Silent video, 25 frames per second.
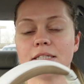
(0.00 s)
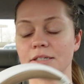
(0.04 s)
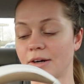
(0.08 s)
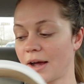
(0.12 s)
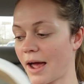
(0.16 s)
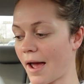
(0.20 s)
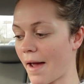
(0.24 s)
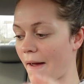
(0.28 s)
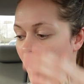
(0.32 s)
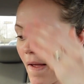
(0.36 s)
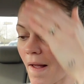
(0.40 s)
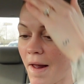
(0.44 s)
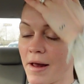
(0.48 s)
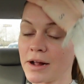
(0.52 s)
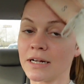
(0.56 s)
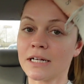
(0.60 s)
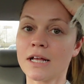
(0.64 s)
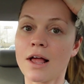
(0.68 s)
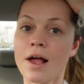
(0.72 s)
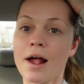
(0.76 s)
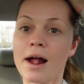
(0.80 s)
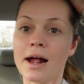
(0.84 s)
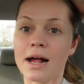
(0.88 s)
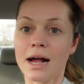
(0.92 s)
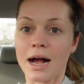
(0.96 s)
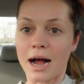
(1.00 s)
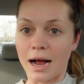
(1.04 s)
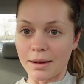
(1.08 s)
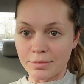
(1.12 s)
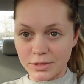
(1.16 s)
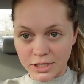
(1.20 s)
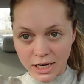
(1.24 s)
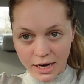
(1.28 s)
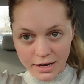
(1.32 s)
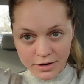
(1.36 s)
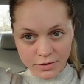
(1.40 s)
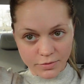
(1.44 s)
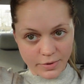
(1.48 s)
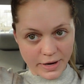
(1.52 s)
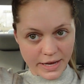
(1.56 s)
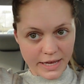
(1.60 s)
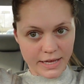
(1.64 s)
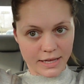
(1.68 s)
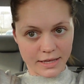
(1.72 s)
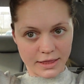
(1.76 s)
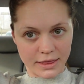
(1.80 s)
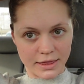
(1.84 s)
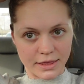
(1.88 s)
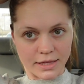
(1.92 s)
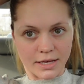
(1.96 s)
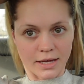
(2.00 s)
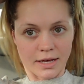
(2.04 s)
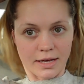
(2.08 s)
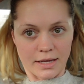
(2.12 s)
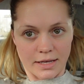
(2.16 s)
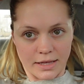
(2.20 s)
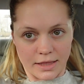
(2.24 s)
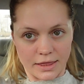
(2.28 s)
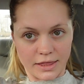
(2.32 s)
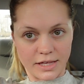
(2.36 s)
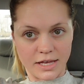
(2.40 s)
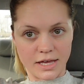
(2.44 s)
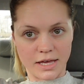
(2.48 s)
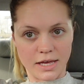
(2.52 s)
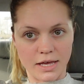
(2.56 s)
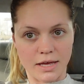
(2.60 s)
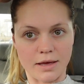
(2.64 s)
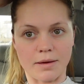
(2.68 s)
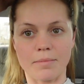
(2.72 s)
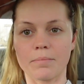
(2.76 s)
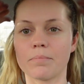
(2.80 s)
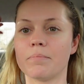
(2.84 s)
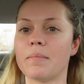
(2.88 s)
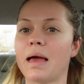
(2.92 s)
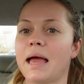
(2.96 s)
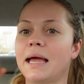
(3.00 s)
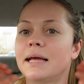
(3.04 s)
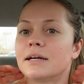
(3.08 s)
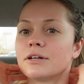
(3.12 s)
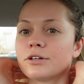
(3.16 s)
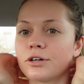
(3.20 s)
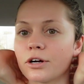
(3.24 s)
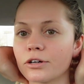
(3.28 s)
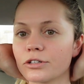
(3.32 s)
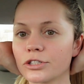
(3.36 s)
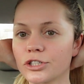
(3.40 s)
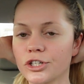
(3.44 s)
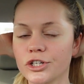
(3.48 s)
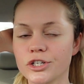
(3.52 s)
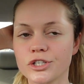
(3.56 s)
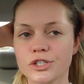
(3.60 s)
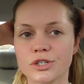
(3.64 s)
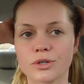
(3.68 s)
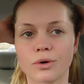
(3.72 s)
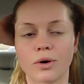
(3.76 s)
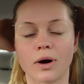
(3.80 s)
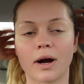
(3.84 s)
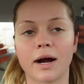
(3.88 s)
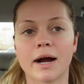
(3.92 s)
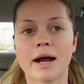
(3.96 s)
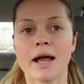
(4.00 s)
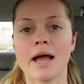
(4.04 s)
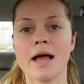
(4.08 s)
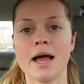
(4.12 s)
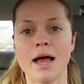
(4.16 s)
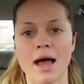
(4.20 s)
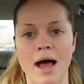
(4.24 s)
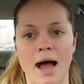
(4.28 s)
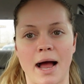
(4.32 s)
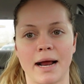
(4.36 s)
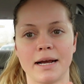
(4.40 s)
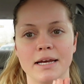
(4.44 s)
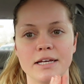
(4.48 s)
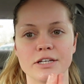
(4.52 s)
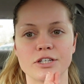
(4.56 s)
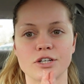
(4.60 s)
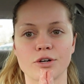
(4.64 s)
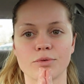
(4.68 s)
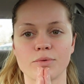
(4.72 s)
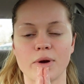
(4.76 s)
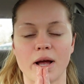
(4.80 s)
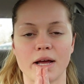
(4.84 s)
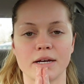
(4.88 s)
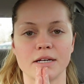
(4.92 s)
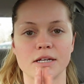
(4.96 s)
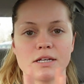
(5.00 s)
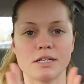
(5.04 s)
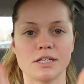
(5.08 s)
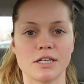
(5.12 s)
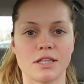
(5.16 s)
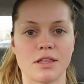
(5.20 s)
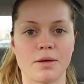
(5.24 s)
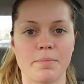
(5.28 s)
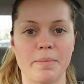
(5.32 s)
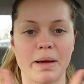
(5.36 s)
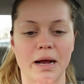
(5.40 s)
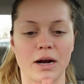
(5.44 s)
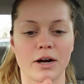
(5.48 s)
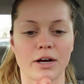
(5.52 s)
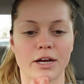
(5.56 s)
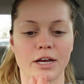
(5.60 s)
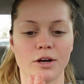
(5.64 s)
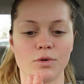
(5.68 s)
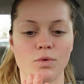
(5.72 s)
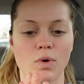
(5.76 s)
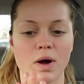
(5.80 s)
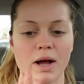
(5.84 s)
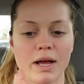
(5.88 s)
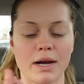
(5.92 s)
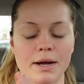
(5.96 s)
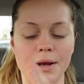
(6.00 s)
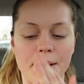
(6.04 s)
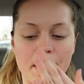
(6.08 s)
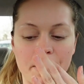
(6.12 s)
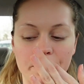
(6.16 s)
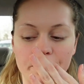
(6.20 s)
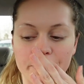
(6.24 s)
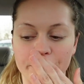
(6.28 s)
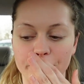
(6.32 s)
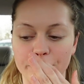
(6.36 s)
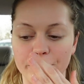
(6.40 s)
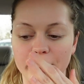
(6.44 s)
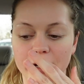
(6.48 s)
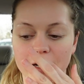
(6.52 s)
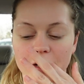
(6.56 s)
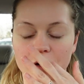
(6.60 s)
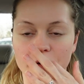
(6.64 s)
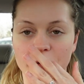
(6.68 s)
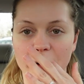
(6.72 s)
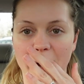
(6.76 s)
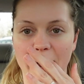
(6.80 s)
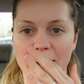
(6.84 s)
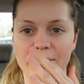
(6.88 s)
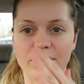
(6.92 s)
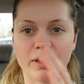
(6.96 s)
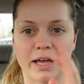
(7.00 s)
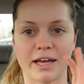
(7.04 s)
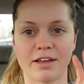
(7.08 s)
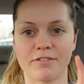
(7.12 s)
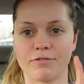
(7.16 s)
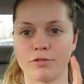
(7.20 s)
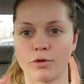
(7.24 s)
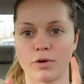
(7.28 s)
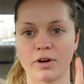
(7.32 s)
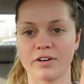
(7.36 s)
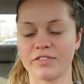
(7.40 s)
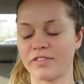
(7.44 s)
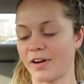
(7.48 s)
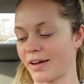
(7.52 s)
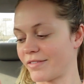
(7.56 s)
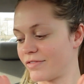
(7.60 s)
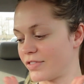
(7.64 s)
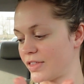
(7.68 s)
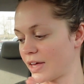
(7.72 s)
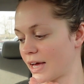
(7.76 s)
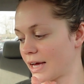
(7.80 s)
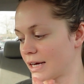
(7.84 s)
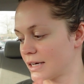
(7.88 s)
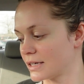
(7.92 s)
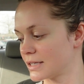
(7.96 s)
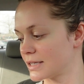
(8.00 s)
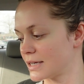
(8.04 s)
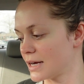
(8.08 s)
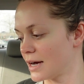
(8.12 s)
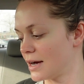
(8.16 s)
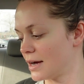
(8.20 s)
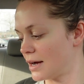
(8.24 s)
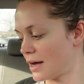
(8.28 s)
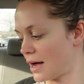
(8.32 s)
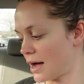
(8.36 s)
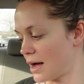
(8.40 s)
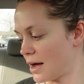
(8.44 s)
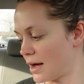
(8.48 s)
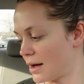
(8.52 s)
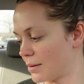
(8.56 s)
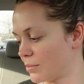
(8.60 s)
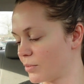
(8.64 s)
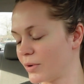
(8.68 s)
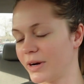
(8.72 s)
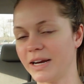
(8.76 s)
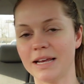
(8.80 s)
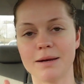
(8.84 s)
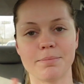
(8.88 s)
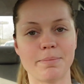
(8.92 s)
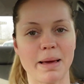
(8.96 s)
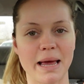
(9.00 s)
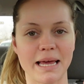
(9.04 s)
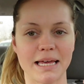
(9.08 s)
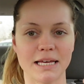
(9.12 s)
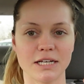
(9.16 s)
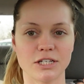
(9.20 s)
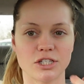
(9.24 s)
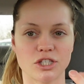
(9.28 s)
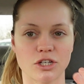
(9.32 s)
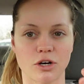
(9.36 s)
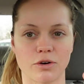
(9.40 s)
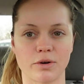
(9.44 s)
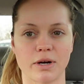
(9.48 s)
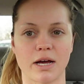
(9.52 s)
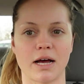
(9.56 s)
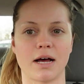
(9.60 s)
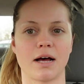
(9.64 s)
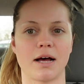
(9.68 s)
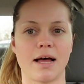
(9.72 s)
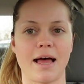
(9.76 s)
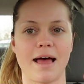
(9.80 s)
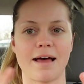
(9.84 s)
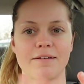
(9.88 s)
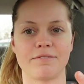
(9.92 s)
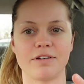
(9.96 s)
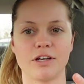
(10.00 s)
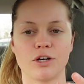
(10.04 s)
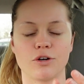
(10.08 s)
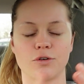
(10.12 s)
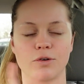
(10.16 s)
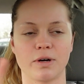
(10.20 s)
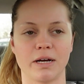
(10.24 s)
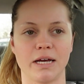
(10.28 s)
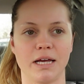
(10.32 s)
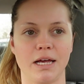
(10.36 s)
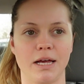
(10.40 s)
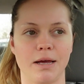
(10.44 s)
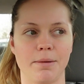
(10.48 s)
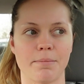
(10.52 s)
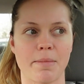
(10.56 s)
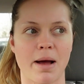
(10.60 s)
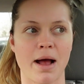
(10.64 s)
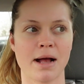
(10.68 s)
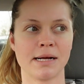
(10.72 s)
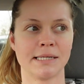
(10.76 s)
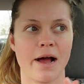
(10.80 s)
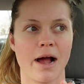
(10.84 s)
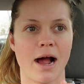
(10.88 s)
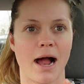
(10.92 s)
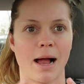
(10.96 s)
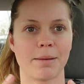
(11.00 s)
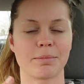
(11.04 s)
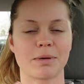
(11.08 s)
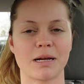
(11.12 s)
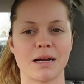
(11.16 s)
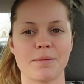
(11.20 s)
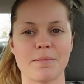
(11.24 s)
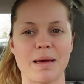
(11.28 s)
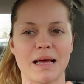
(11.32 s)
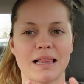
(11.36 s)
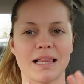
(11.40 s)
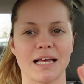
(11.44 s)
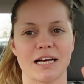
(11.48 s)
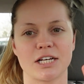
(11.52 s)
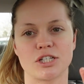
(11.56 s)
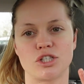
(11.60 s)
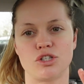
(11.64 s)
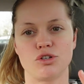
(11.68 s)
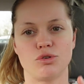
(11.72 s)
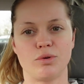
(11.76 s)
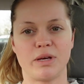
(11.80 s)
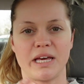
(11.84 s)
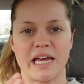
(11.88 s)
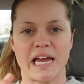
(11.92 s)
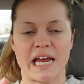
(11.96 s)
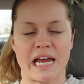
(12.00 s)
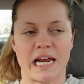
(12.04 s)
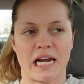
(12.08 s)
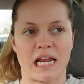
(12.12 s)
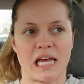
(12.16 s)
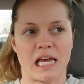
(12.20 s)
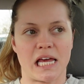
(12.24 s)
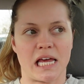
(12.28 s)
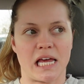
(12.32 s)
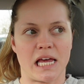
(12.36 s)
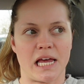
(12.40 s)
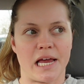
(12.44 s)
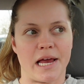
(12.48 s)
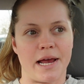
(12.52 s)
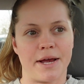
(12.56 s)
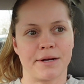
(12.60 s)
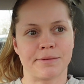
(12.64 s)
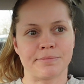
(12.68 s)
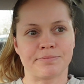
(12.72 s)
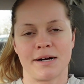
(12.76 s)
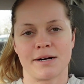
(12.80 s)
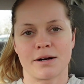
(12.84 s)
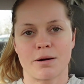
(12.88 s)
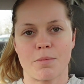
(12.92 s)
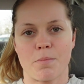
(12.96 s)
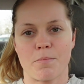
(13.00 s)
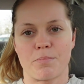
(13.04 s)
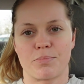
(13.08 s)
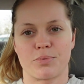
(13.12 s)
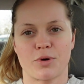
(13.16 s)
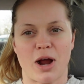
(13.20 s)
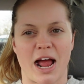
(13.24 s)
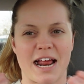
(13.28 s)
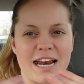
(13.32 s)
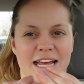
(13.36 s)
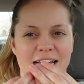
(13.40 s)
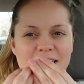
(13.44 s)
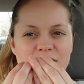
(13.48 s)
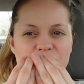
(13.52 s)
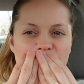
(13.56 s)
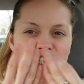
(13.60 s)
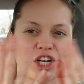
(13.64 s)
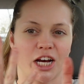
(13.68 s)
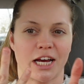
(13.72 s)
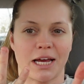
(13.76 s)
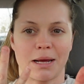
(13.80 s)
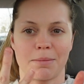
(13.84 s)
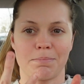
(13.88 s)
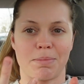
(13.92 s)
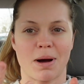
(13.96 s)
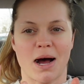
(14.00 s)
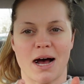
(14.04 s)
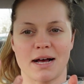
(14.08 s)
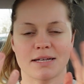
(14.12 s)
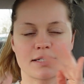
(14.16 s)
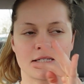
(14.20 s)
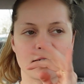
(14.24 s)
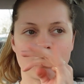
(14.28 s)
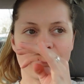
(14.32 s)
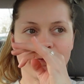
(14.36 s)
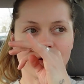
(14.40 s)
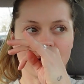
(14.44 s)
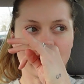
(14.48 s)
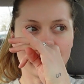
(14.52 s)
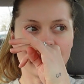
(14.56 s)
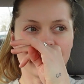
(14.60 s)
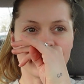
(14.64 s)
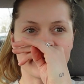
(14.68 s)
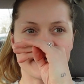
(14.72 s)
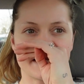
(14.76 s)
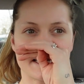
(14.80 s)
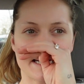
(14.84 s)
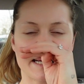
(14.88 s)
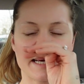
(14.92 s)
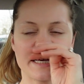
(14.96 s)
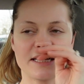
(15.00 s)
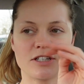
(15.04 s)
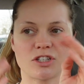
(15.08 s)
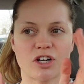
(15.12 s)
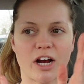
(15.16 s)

Okay. I'm done with the main grocery store. I need to run to the American one real quick and grab like four or five things. Um, we need baking soda, heavy cream. I'm gonna make like a zucchini breaded chicken pasta for dinner tonight.